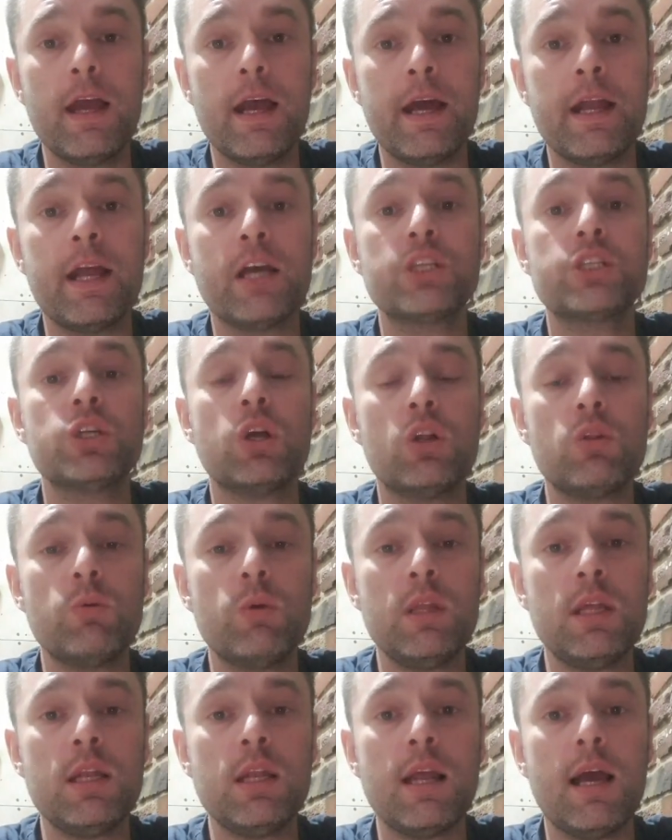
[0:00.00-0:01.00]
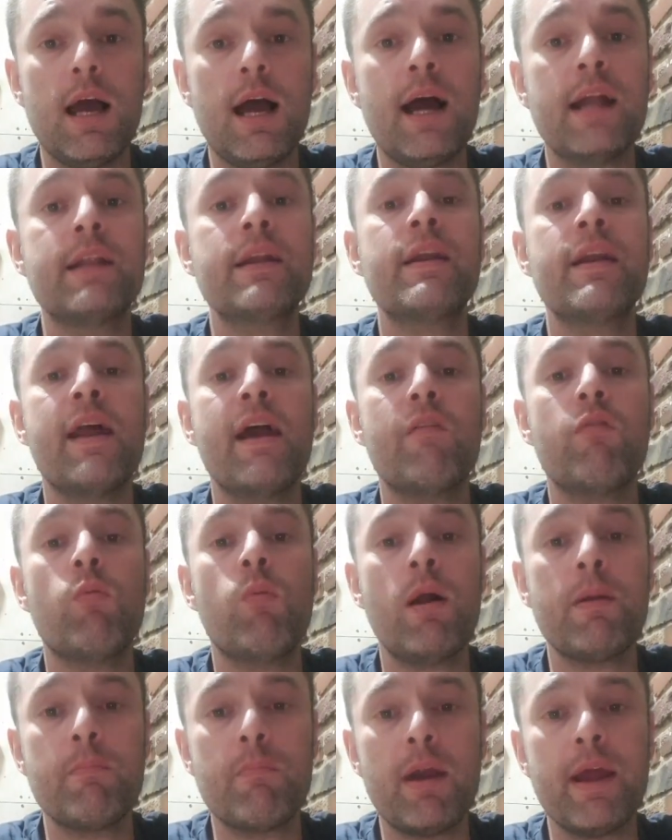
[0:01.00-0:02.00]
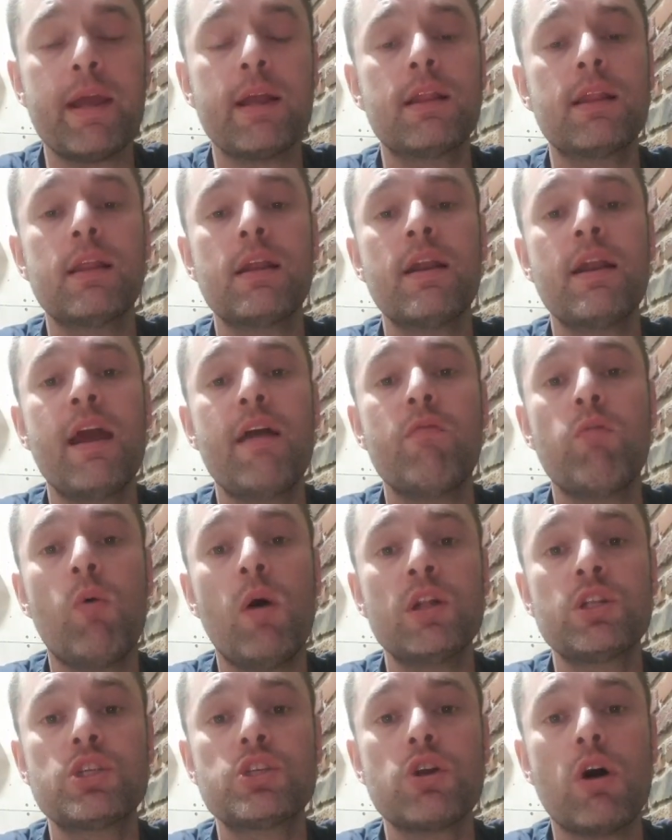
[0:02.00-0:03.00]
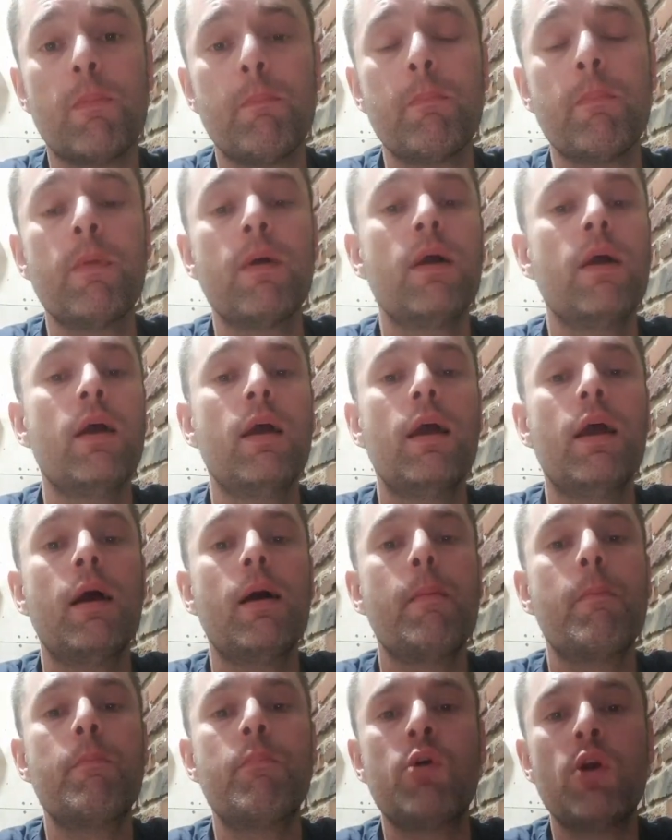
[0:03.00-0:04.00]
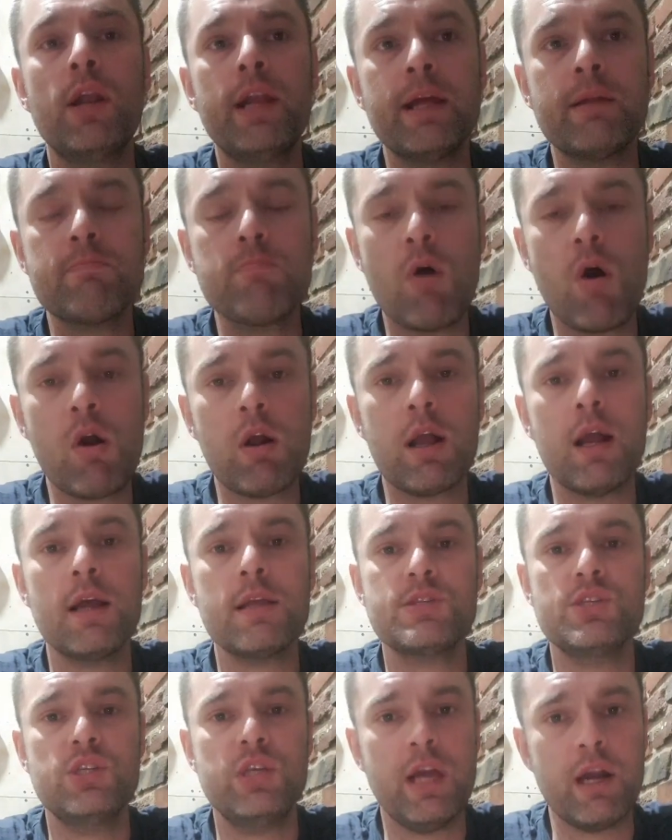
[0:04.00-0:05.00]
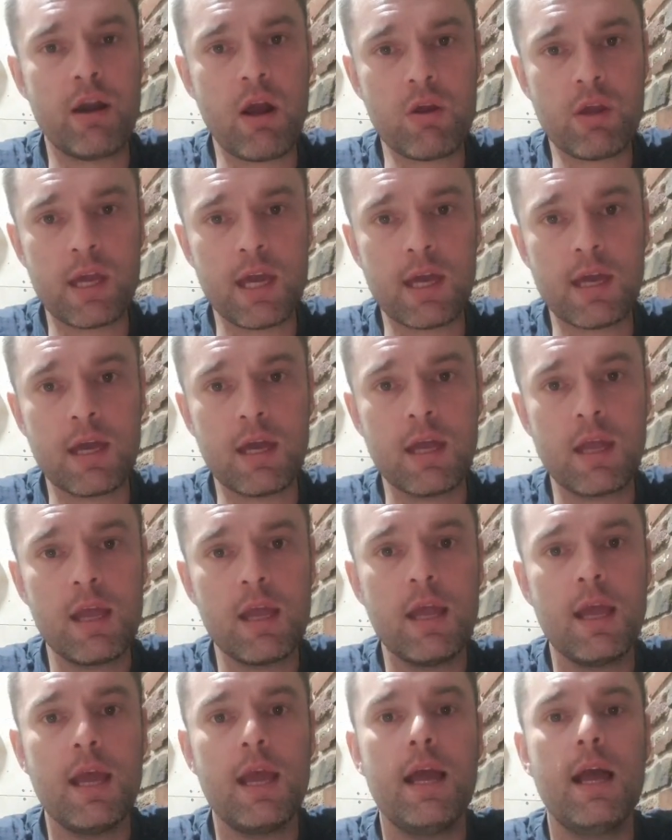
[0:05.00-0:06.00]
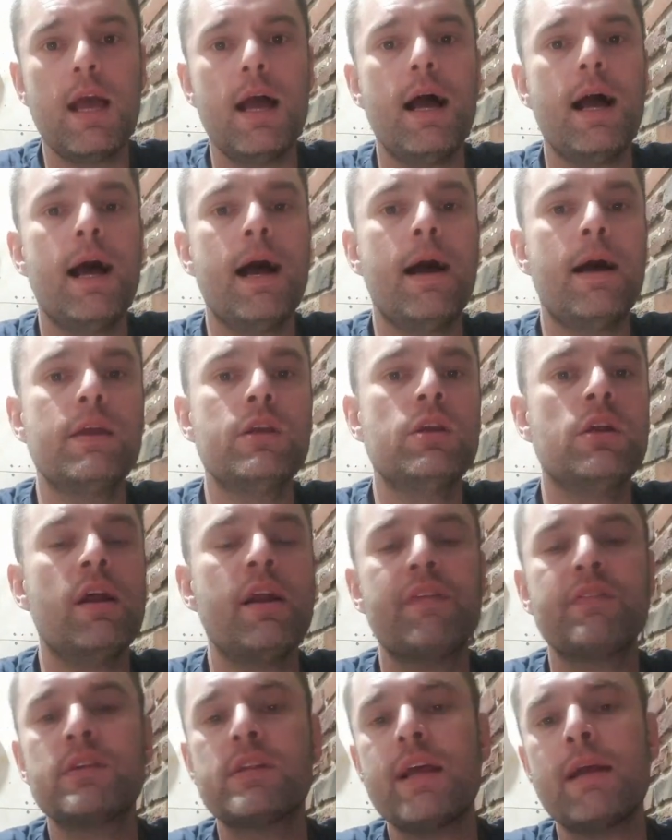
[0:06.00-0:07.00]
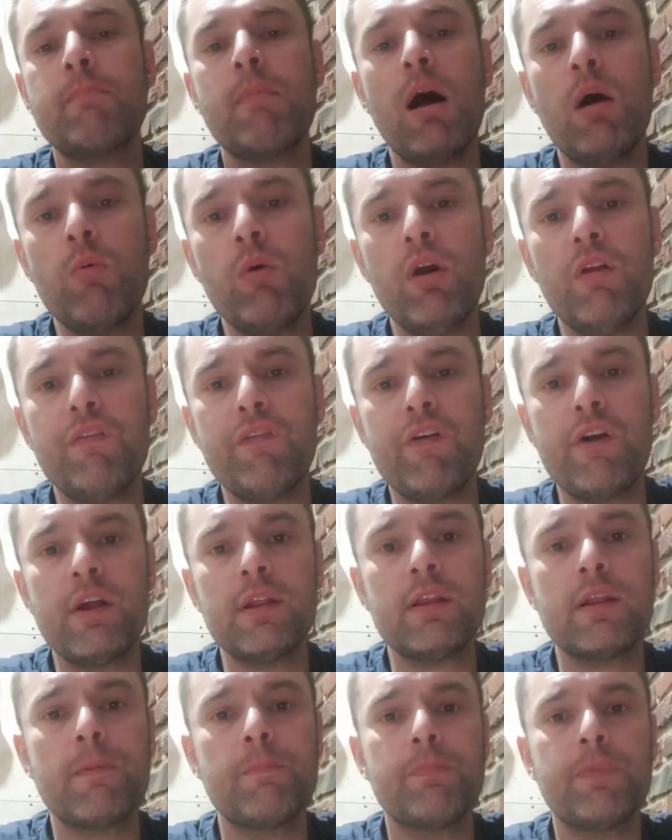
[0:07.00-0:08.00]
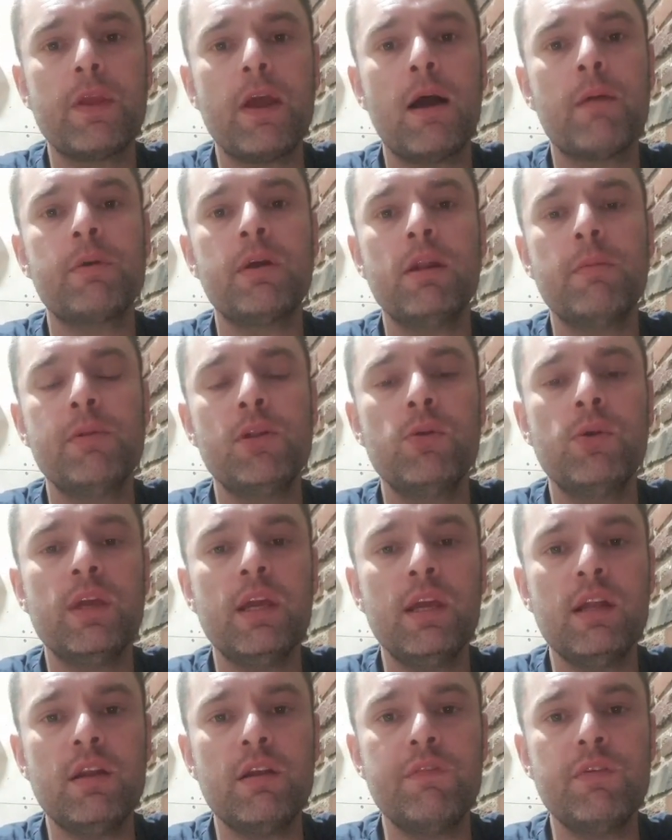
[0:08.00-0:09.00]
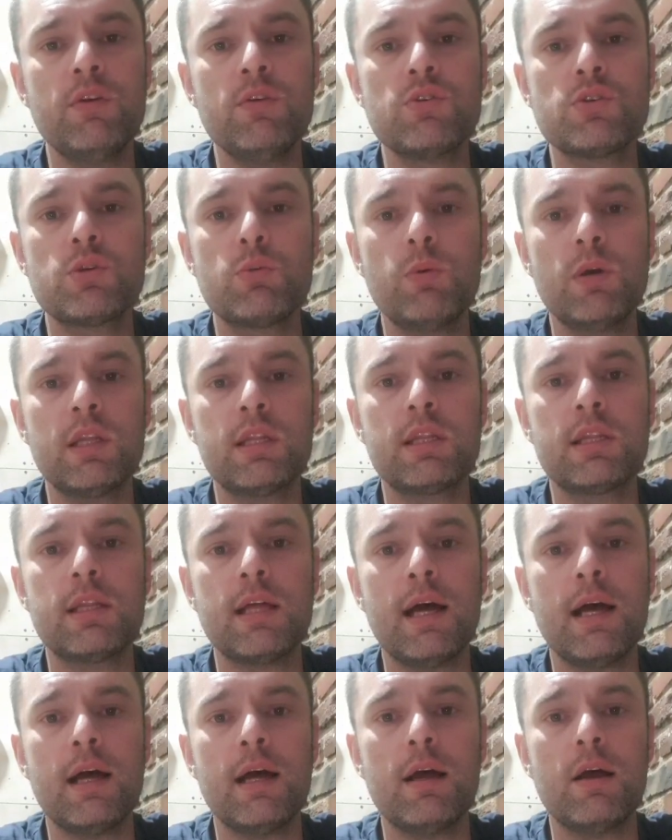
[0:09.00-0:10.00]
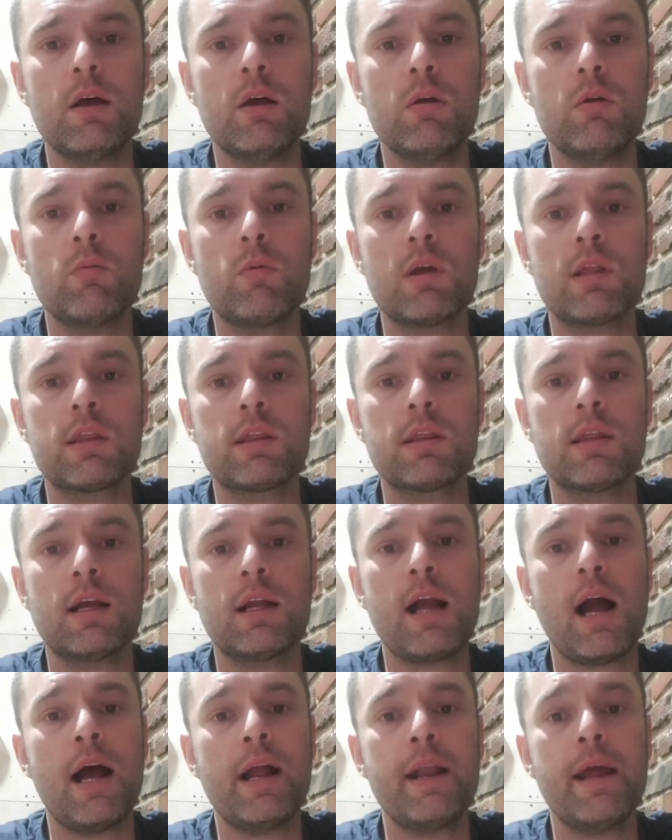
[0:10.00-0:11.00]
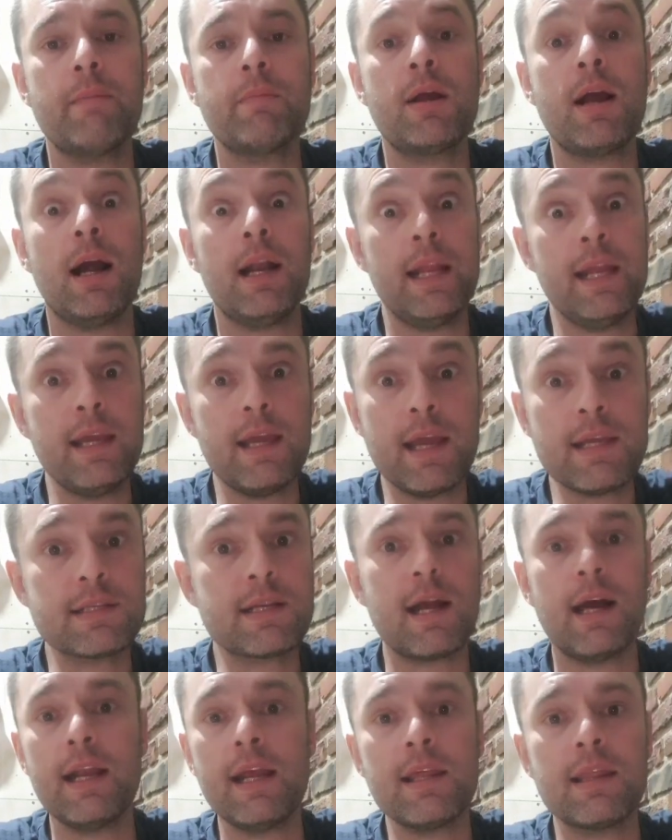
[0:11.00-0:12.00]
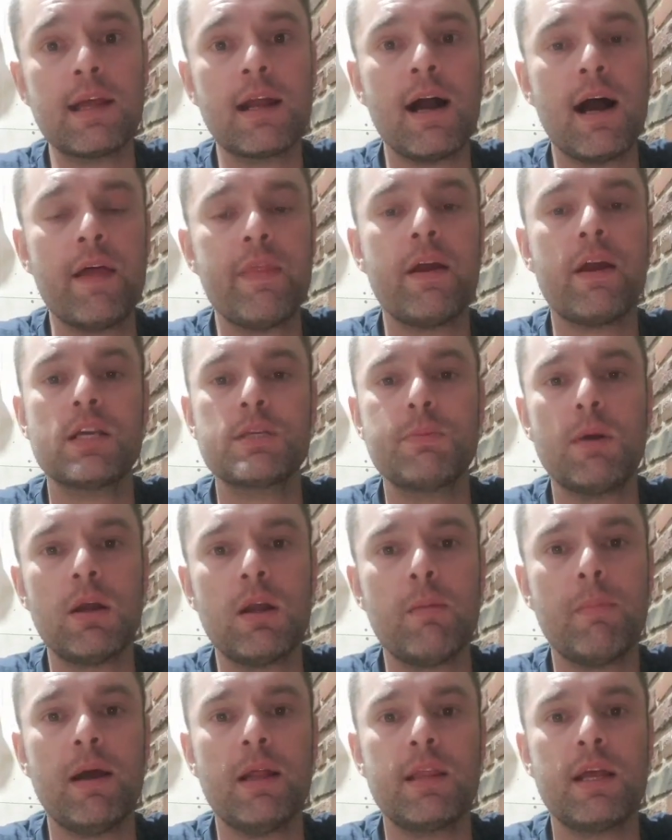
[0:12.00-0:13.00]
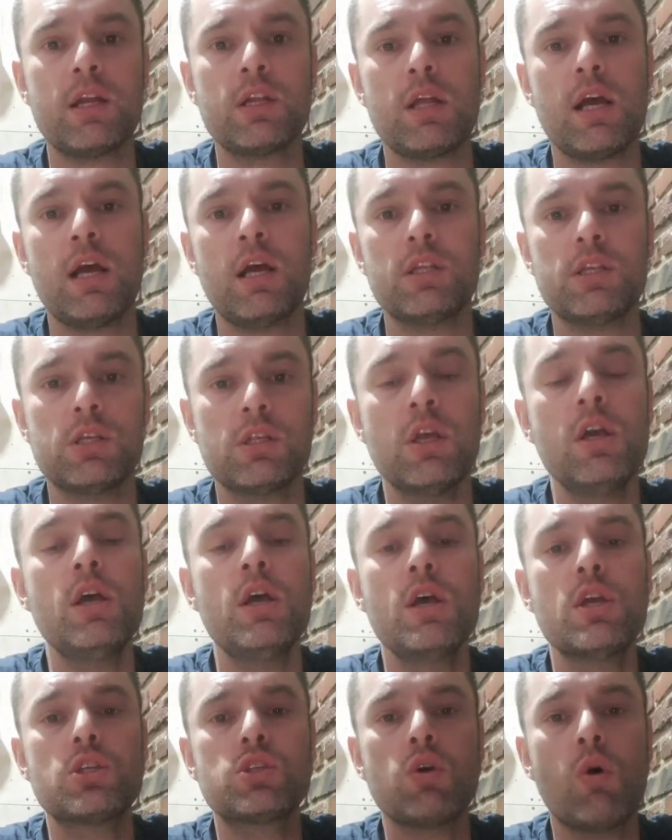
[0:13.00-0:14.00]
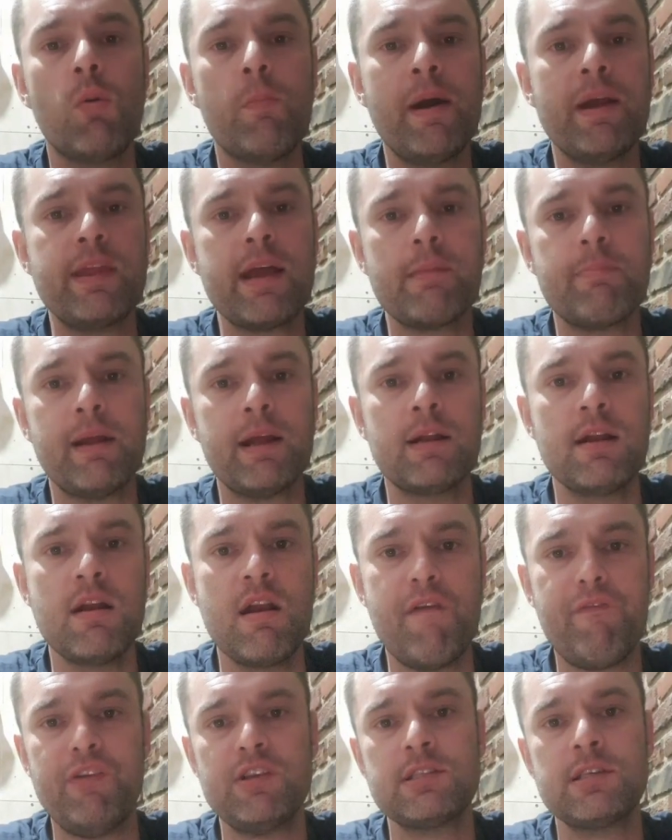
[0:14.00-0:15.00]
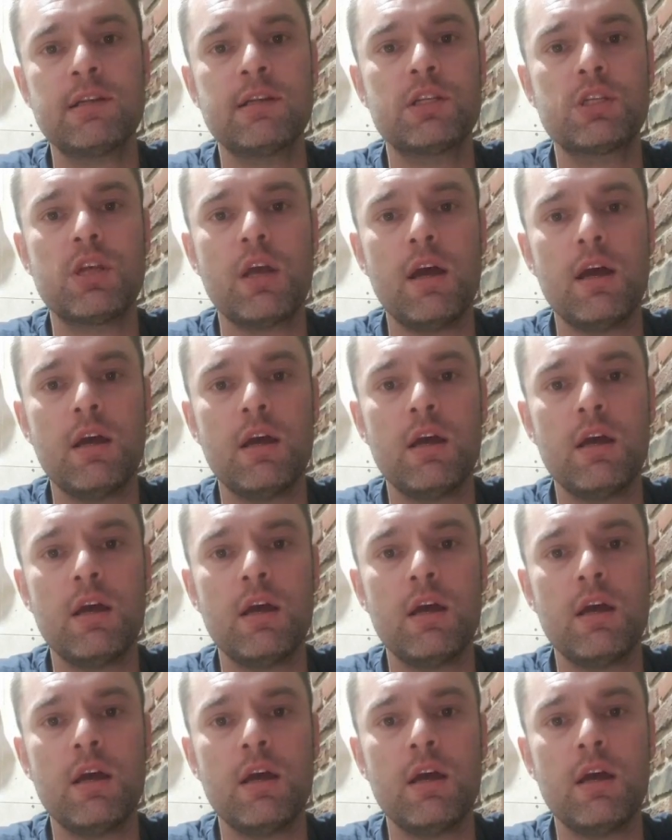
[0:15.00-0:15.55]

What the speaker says: And I shot with it. I didn't have one break, didn't have one chop. Brilliant marker, 0 kick. You don't have to take my word for it. I'm going to be doing interviews with a guy named Kali. Yes, Kali, the guy that I spoke about, that I saw made that magnificent